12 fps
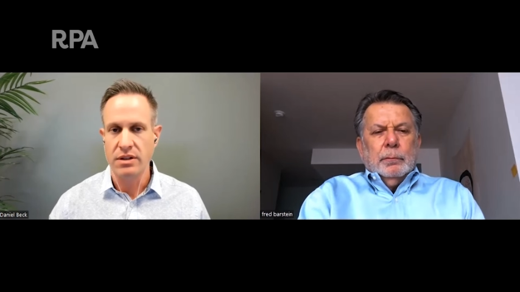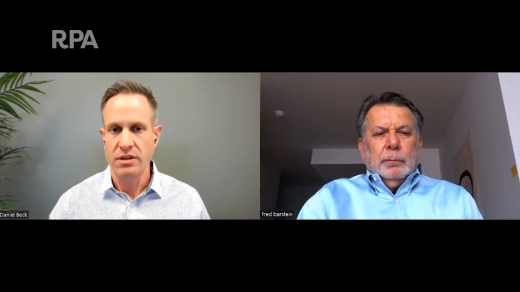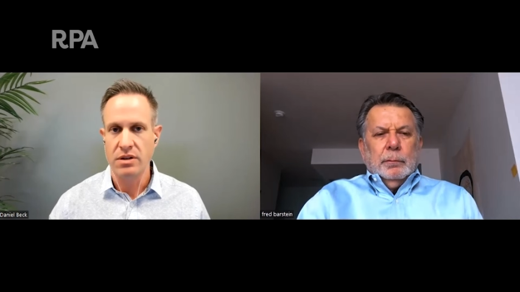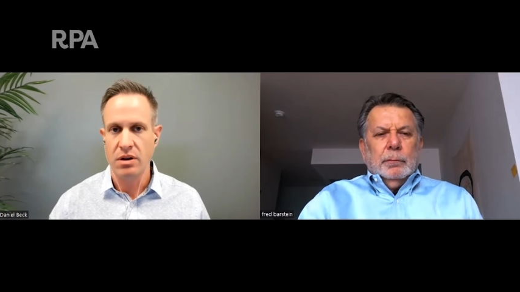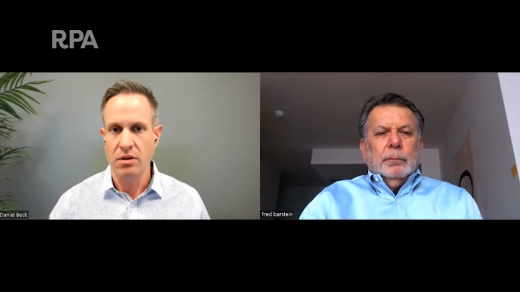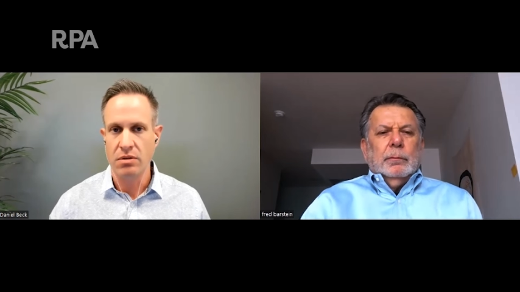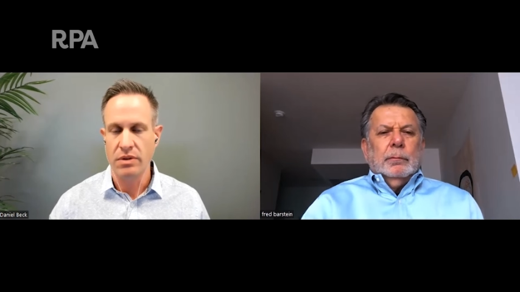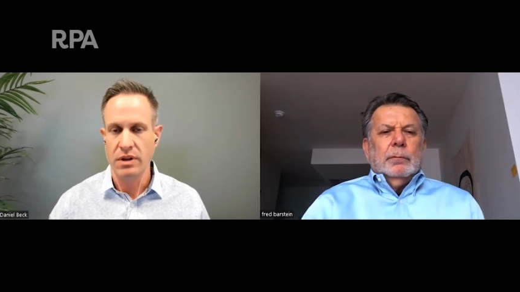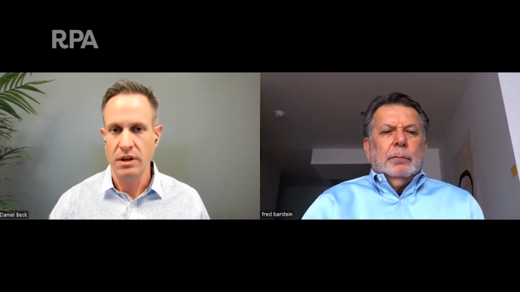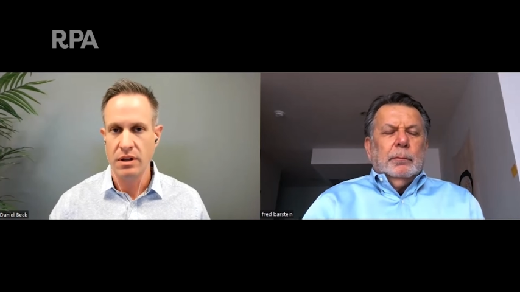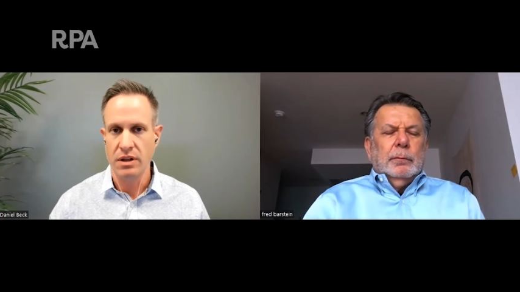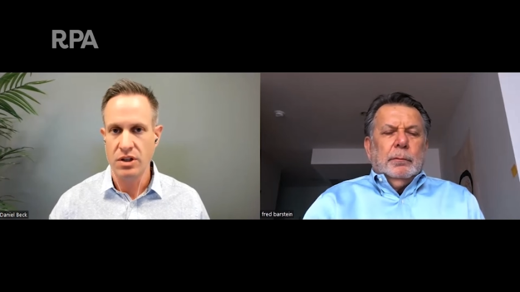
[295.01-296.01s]
Speaker 1: And so
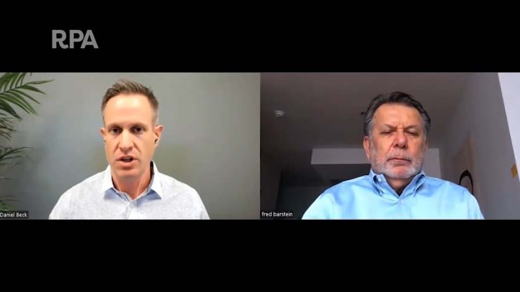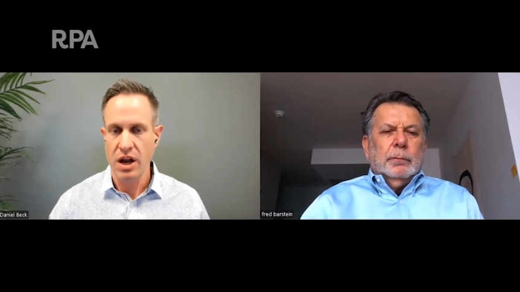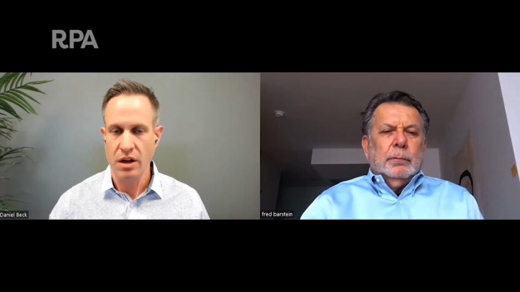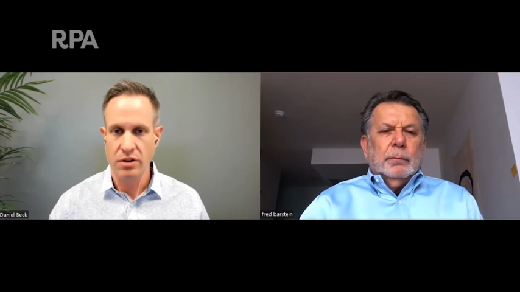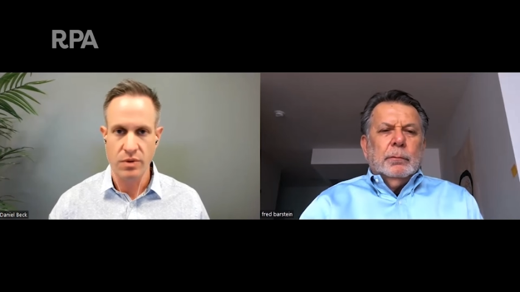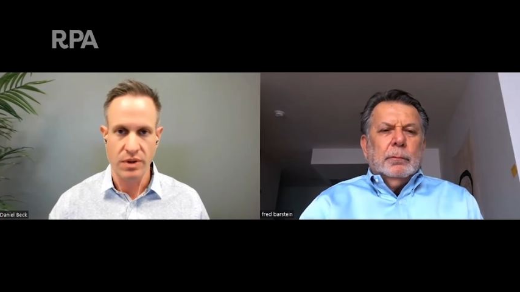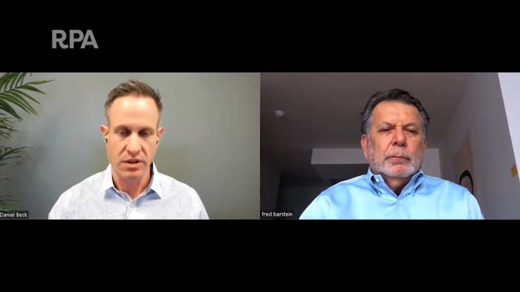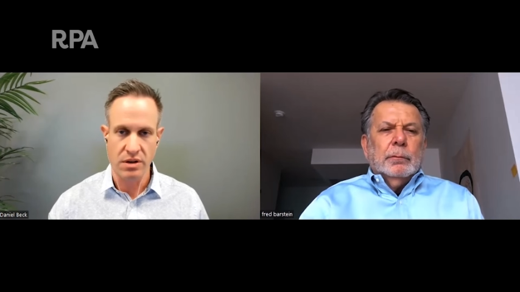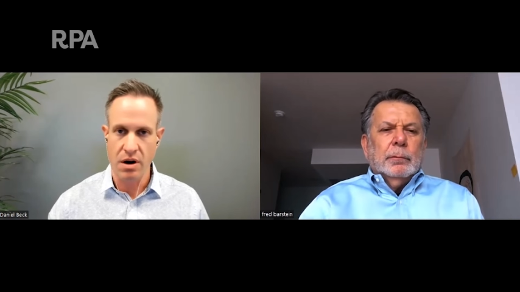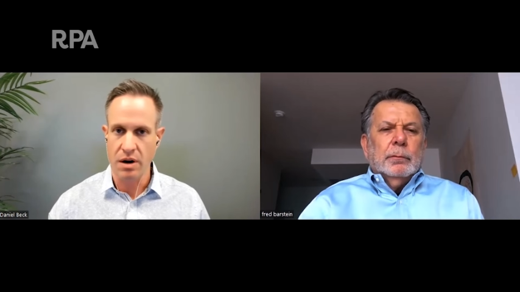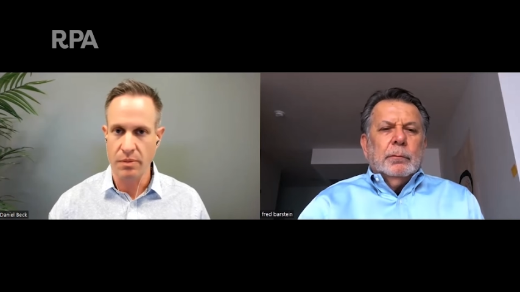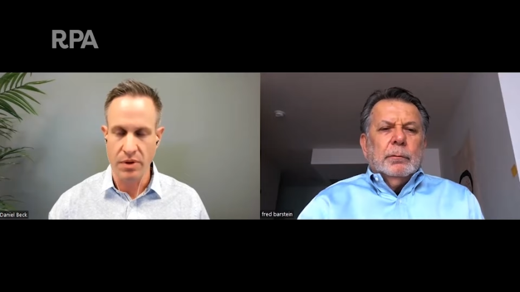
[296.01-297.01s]
the the challenge with these
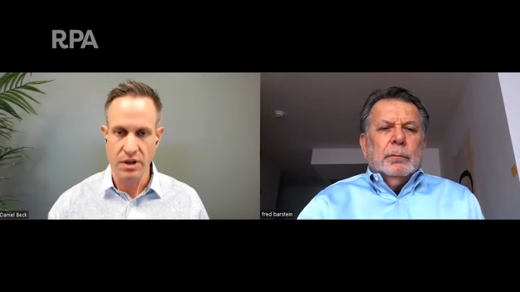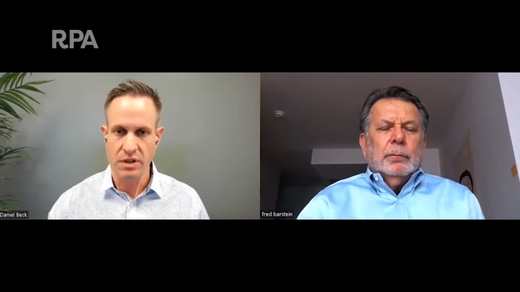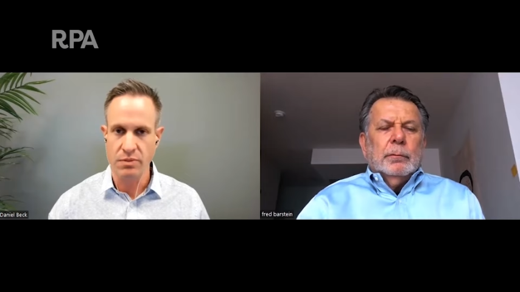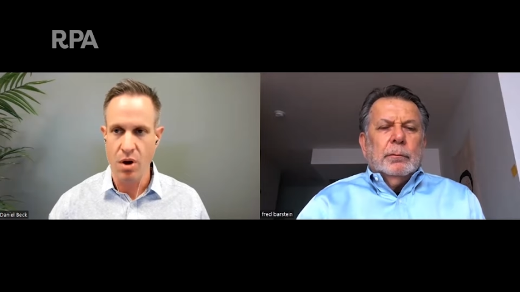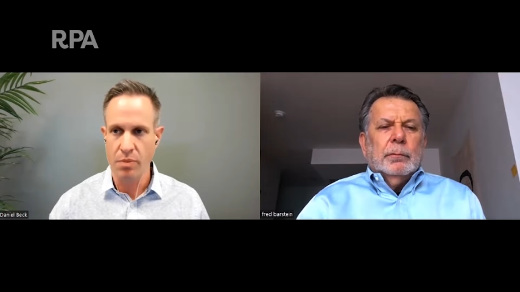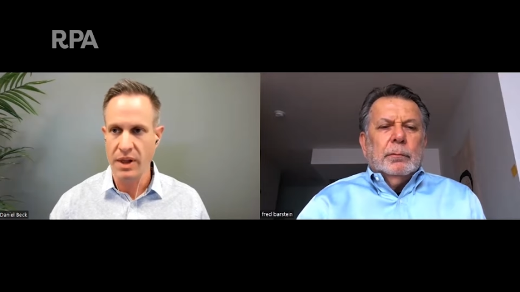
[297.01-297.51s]
startup or these small